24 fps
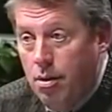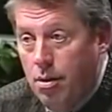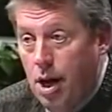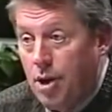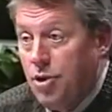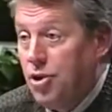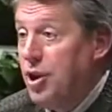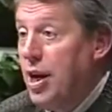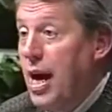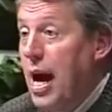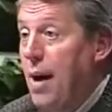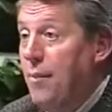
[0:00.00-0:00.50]

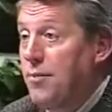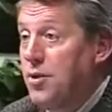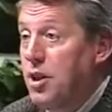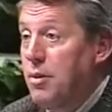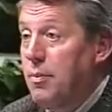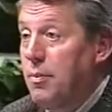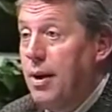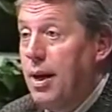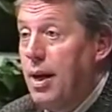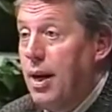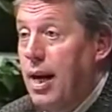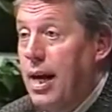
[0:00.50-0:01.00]
Now, she happens
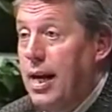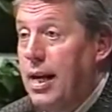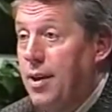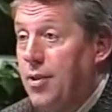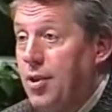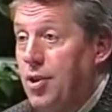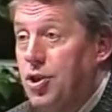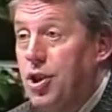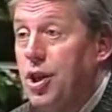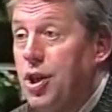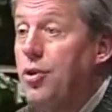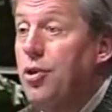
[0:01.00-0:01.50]
to be a lady
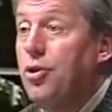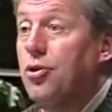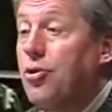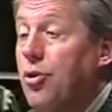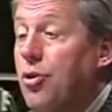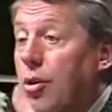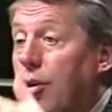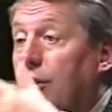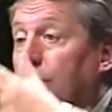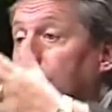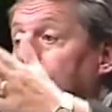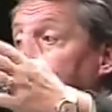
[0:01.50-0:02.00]
that's in the
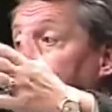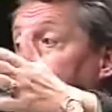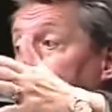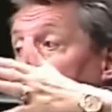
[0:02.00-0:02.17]
church,